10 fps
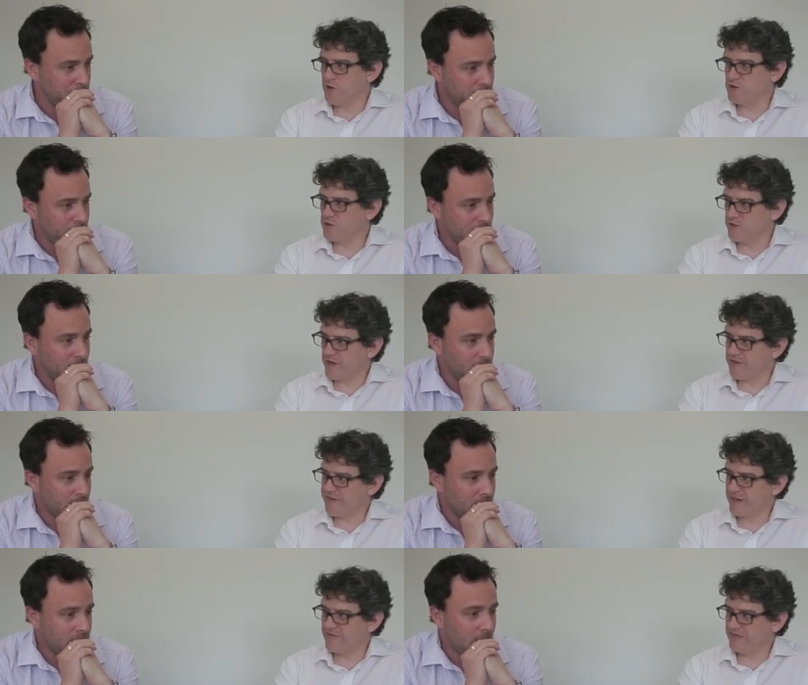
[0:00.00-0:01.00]
Speaker 1: nodes to do that
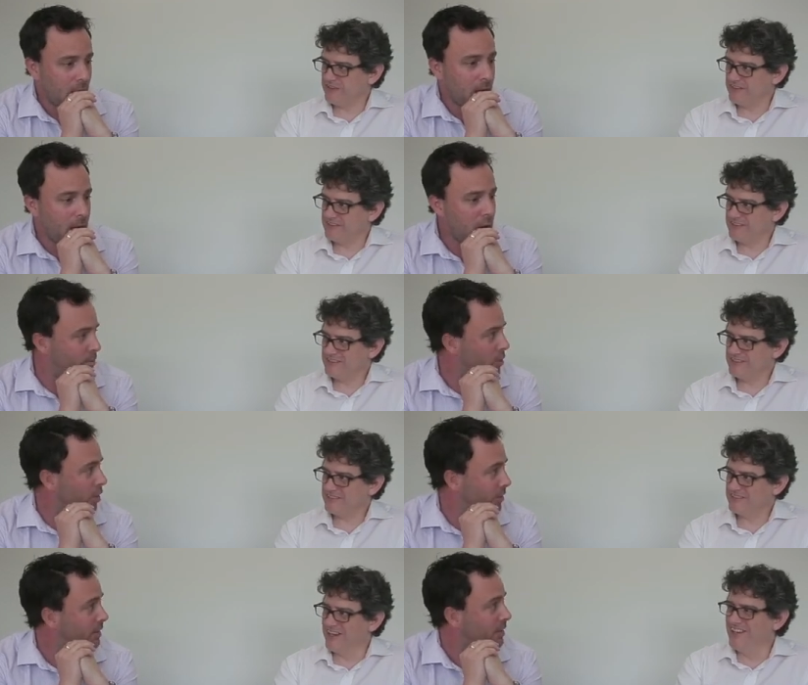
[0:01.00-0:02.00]
effectively? I hope not.